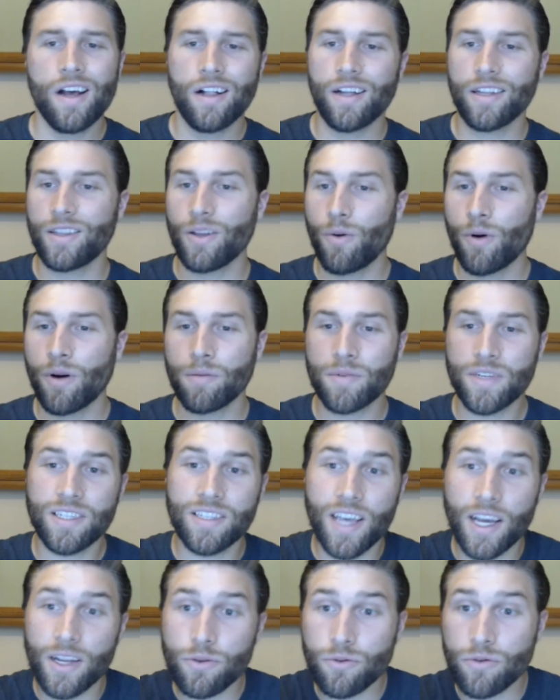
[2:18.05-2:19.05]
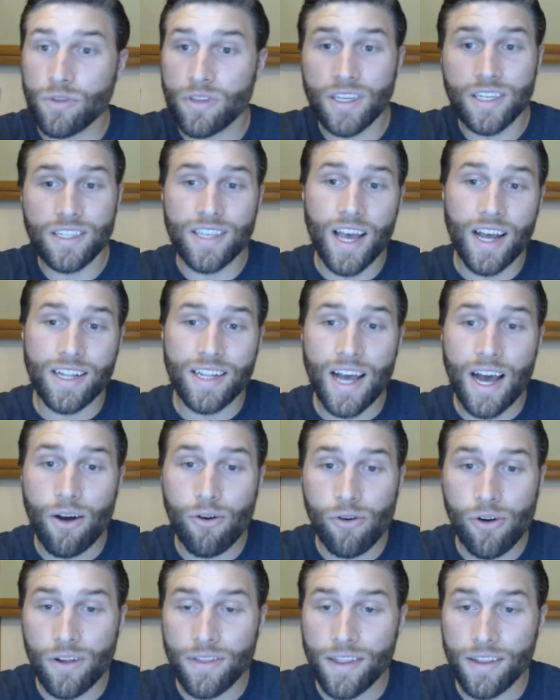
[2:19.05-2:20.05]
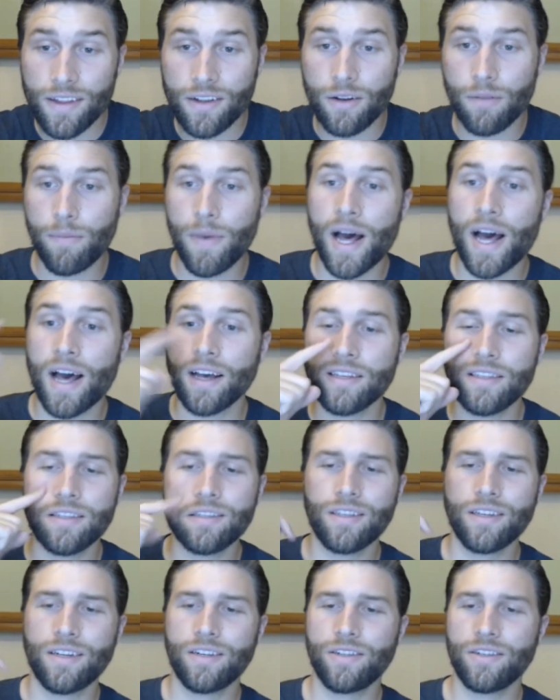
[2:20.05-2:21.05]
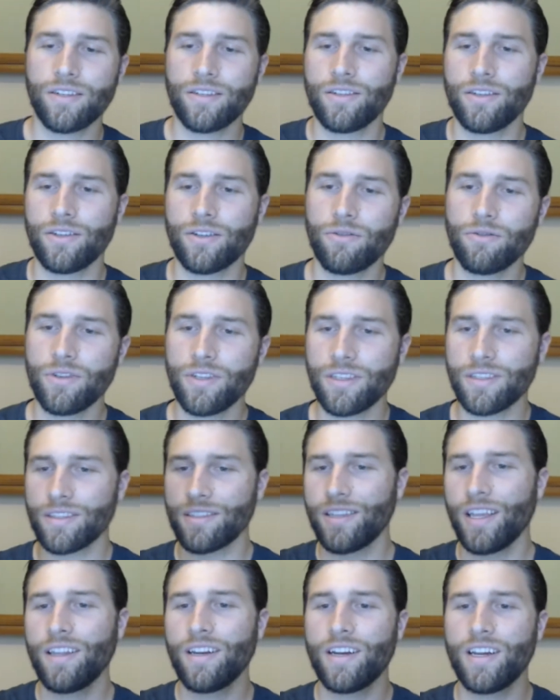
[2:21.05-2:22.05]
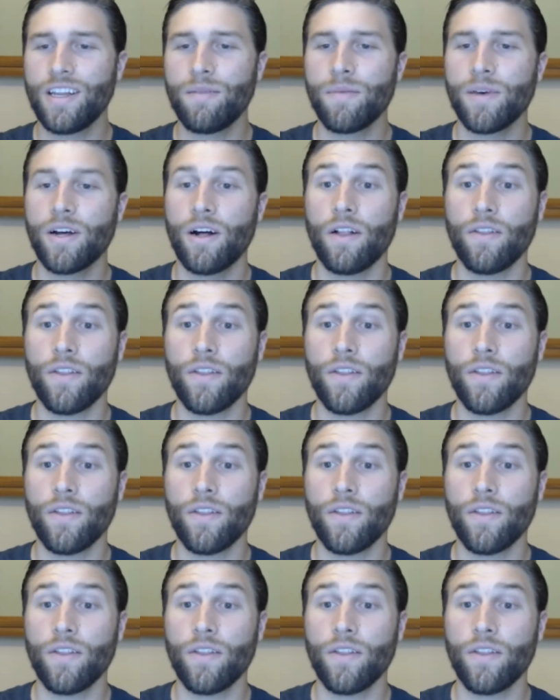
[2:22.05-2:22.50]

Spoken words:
Like they want them to schedule the exact hour on that little box instead of just, just send an email.